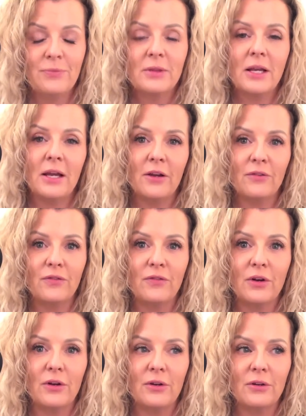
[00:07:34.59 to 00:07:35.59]
If
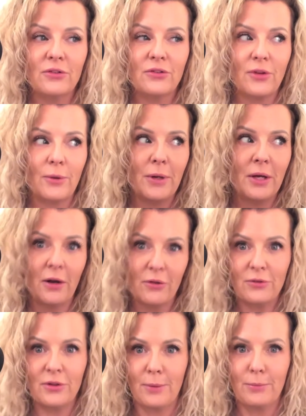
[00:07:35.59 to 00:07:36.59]
somebody
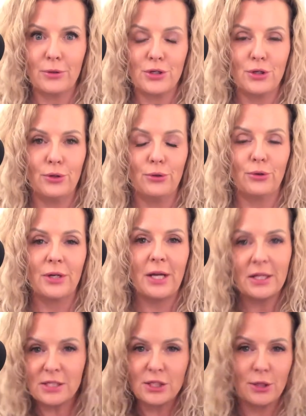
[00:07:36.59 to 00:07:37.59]
other than number 2
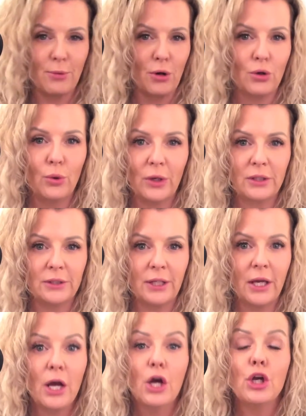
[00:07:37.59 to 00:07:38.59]
gets to the ball
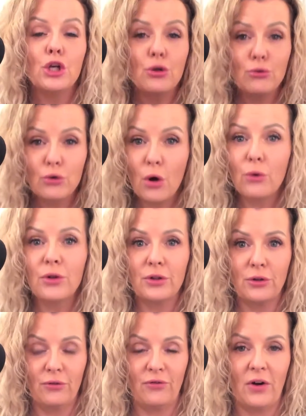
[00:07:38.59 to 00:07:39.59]
quickly, you know
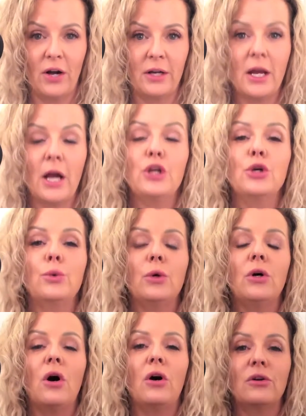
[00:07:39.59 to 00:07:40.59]
that they're fine, and you
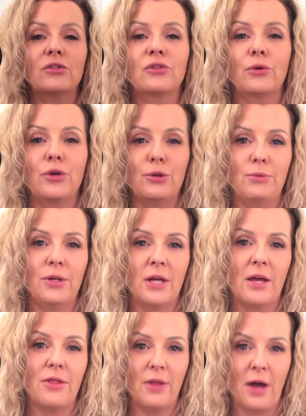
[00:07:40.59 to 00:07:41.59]
will also
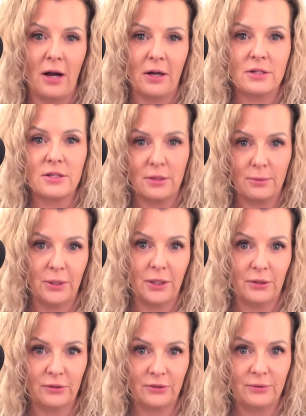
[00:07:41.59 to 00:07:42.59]
communicate that to the
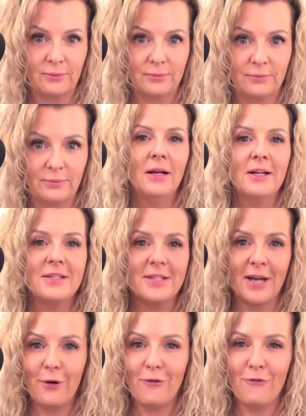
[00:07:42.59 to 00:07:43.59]
players.
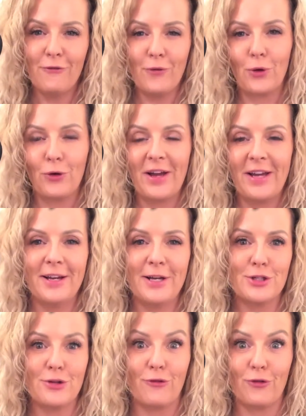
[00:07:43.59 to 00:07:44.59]
Did our foray
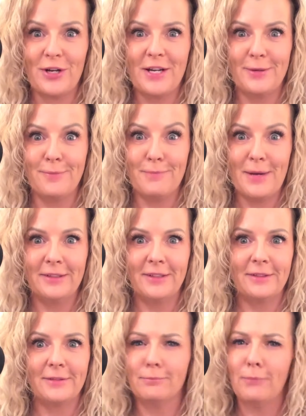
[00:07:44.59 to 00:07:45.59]
into free hit
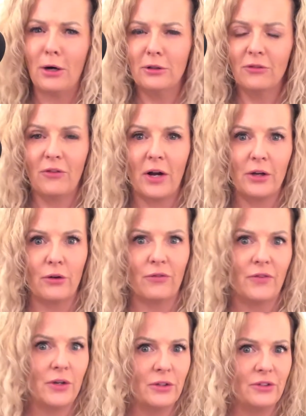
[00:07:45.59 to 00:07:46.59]
melees mollify your
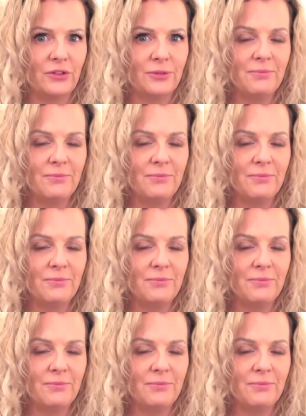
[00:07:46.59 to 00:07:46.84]
fears?